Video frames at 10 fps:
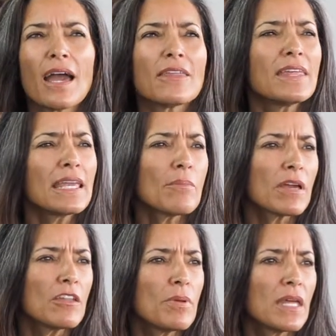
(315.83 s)
I think it
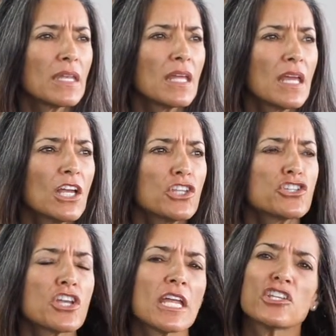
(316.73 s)
might have been
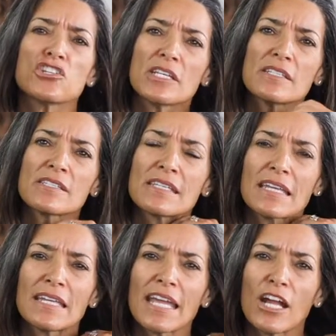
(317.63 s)
changing
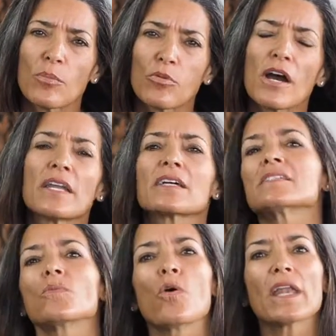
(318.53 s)
skincare products
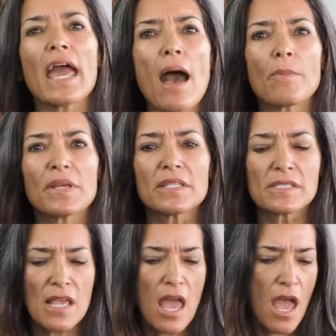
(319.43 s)
and what happens.